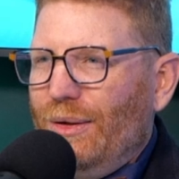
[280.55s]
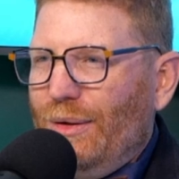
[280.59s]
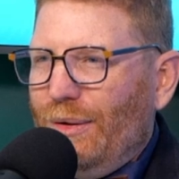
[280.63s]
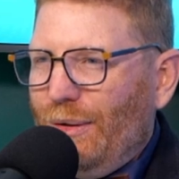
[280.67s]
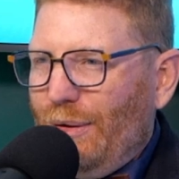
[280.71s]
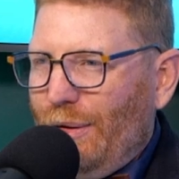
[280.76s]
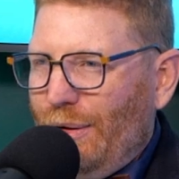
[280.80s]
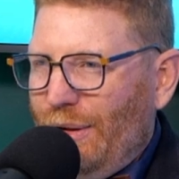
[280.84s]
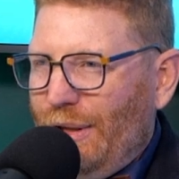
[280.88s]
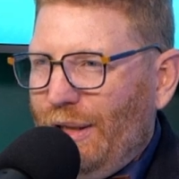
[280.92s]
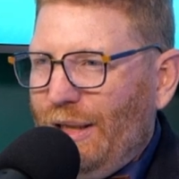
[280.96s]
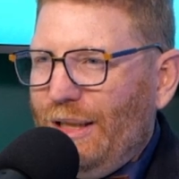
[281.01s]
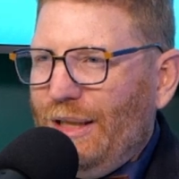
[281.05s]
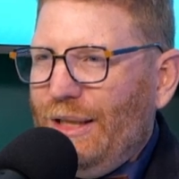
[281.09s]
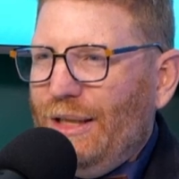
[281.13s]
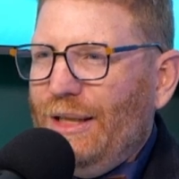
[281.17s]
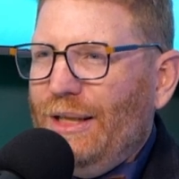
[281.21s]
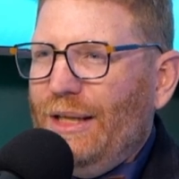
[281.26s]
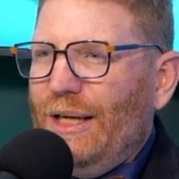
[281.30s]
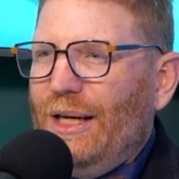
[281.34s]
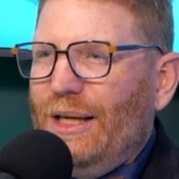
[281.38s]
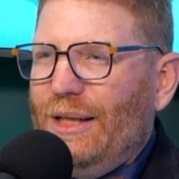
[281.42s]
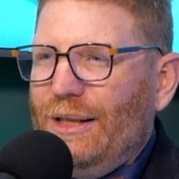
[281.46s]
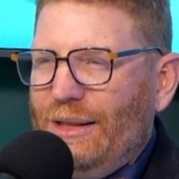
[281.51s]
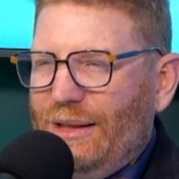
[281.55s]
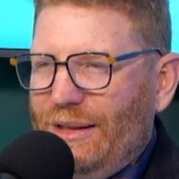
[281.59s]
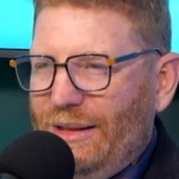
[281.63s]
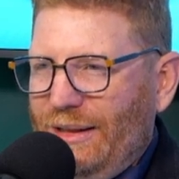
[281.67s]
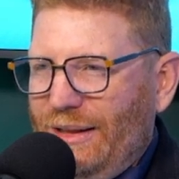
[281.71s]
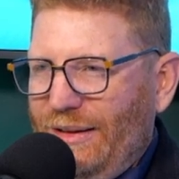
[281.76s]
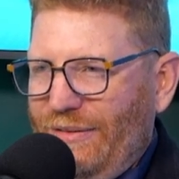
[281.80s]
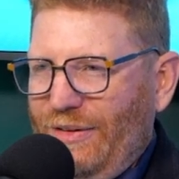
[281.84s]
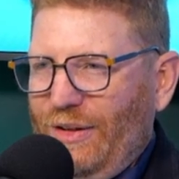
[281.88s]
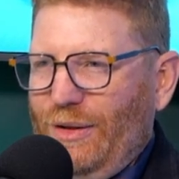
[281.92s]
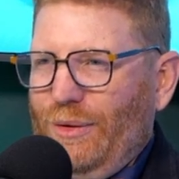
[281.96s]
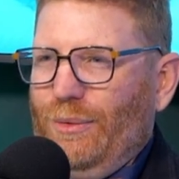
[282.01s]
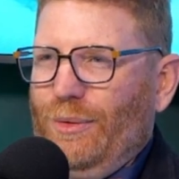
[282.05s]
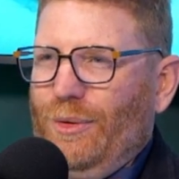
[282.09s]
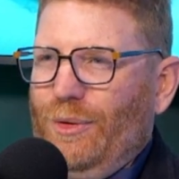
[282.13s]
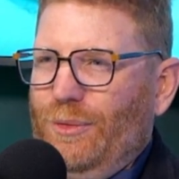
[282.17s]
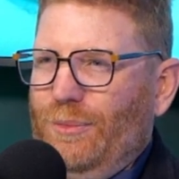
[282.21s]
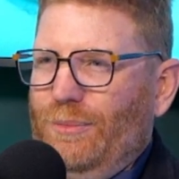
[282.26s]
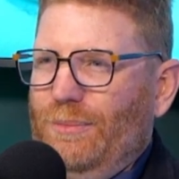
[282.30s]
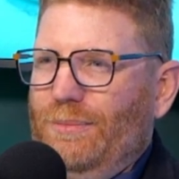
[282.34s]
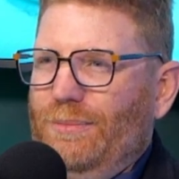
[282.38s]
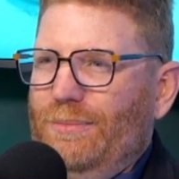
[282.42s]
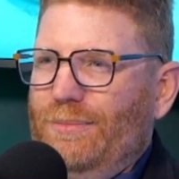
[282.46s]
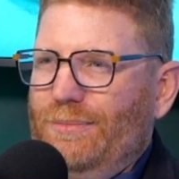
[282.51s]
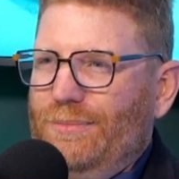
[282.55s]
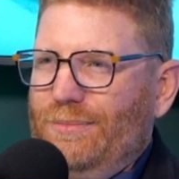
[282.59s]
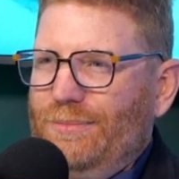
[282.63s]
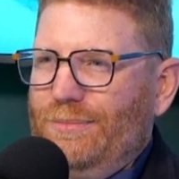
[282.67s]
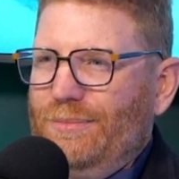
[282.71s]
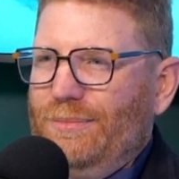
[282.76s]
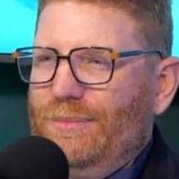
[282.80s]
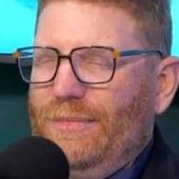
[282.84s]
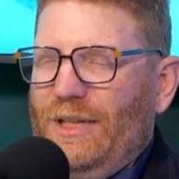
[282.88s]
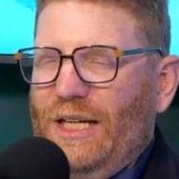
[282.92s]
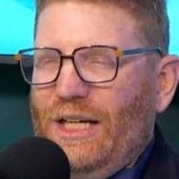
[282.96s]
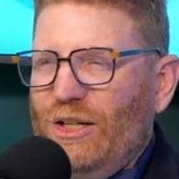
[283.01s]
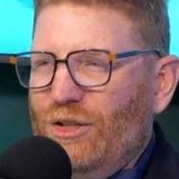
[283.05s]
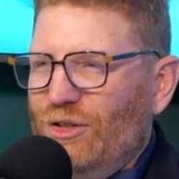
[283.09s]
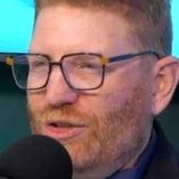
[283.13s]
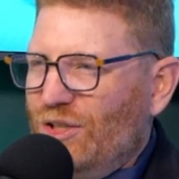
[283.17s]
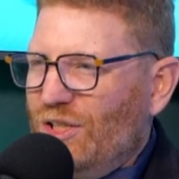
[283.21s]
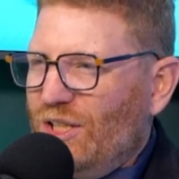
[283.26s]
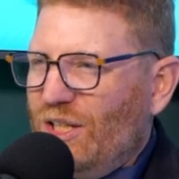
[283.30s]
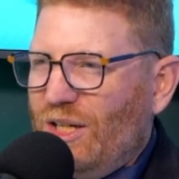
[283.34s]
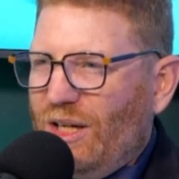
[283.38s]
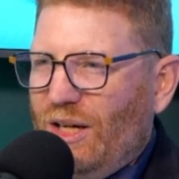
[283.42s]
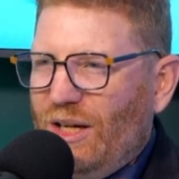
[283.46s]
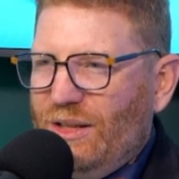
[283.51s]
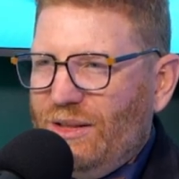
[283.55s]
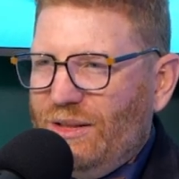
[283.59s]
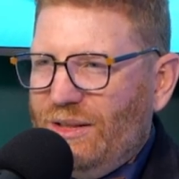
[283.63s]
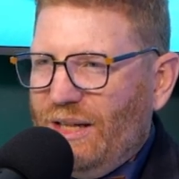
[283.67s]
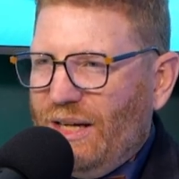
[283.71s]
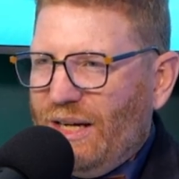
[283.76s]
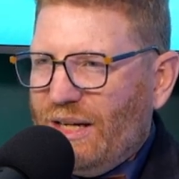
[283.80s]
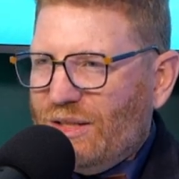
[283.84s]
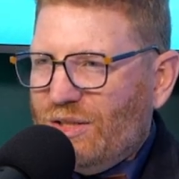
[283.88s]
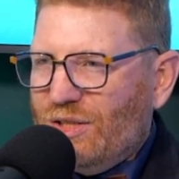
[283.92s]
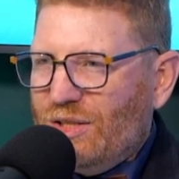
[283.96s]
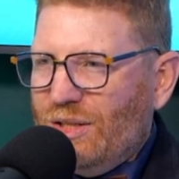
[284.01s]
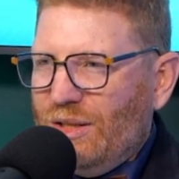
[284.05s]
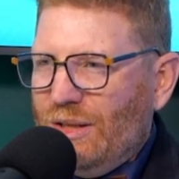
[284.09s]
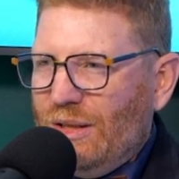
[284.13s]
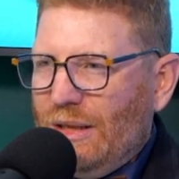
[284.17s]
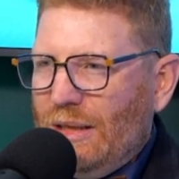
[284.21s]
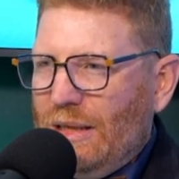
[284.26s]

the living room. Here's the context.